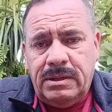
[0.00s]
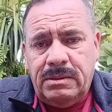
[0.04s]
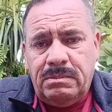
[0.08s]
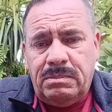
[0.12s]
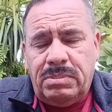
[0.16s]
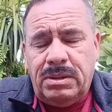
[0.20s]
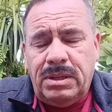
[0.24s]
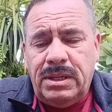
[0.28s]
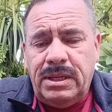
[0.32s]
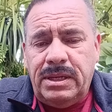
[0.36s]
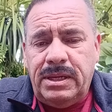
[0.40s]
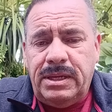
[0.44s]

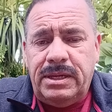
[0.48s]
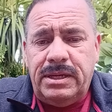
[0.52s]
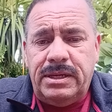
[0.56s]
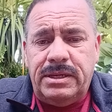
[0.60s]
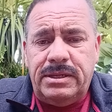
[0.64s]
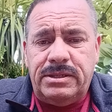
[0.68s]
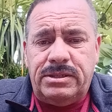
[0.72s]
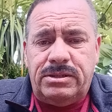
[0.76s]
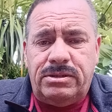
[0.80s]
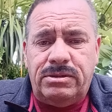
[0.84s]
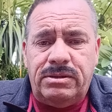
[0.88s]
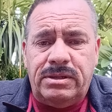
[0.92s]

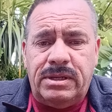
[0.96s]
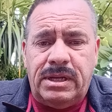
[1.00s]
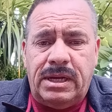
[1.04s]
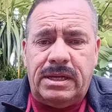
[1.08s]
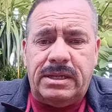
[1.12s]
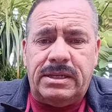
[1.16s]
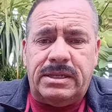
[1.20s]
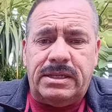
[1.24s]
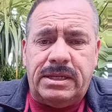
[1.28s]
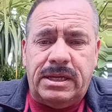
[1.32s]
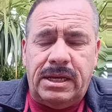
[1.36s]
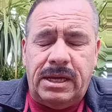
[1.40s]
"Please do
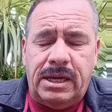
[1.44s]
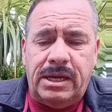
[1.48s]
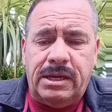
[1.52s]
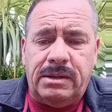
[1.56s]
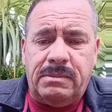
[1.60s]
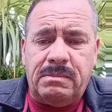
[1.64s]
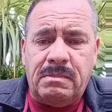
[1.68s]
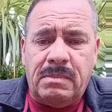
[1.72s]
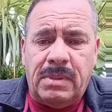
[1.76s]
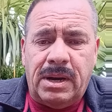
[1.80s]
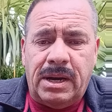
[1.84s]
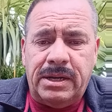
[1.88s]
not take
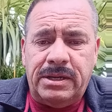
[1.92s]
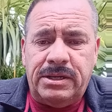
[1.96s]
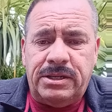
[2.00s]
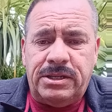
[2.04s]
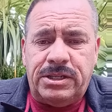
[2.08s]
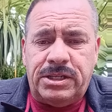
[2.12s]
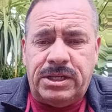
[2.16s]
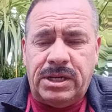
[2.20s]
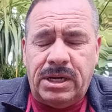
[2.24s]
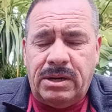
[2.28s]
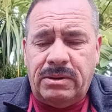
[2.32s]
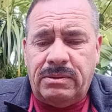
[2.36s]
my
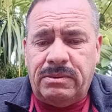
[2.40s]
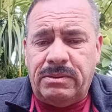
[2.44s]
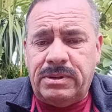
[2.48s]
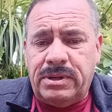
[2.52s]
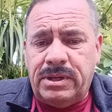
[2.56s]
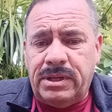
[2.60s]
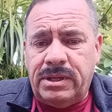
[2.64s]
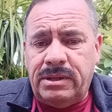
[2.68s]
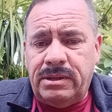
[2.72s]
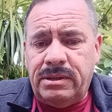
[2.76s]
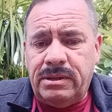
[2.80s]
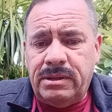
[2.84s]

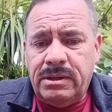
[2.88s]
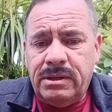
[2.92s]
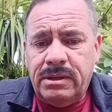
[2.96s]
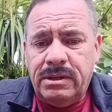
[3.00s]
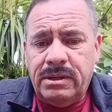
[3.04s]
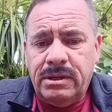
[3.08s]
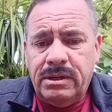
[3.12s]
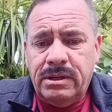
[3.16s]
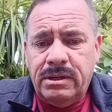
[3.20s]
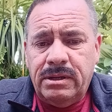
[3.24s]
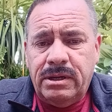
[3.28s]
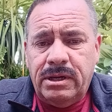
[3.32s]
charity
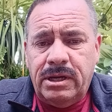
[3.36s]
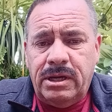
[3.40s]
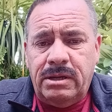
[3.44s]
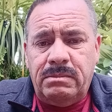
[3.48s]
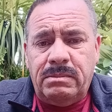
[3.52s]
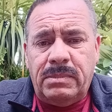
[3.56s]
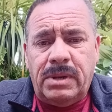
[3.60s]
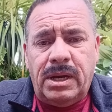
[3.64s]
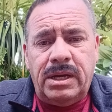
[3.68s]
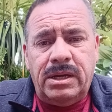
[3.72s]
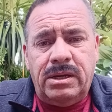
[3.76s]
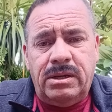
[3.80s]
and
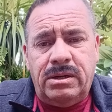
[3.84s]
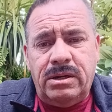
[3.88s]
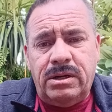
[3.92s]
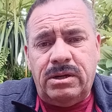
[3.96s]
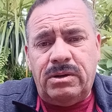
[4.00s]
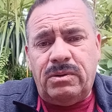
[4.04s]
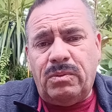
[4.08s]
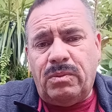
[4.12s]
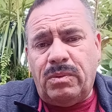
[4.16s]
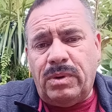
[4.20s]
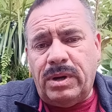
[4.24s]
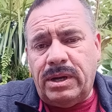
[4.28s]
my
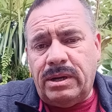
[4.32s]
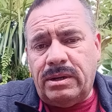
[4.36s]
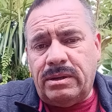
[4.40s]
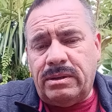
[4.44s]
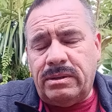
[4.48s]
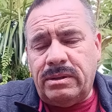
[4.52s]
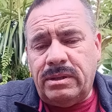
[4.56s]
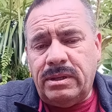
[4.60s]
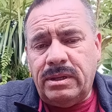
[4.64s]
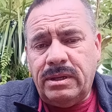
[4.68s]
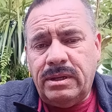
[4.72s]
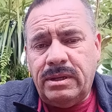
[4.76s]

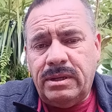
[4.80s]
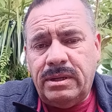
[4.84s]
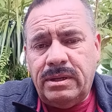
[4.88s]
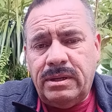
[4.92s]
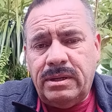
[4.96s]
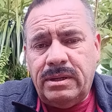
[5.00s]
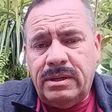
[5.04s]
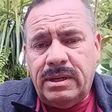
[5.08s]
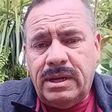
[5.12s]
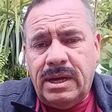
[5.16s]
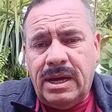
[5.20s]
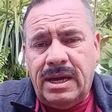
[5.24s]
goodwill
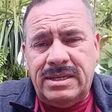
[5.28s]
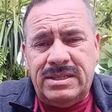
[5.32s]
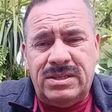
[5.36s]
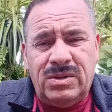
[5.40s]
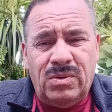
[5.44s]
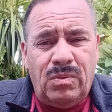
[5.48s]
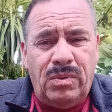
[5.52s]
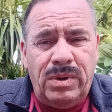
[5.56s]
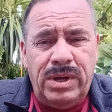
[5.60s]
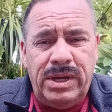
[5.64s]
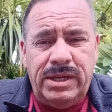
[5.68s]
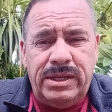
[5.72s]
as a
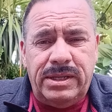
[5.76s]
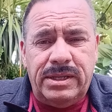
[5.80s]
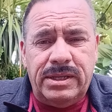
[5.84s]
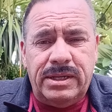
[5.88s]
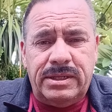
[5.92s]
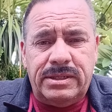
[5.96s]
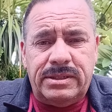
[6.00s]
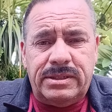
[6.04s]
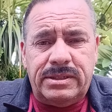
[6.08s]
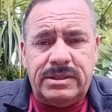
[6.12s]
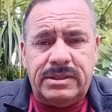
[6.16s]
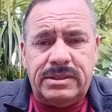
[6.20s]

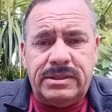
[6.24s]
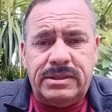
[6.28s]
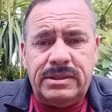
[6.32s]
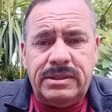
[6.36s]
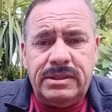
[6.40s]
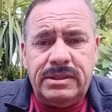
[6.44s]
weakness.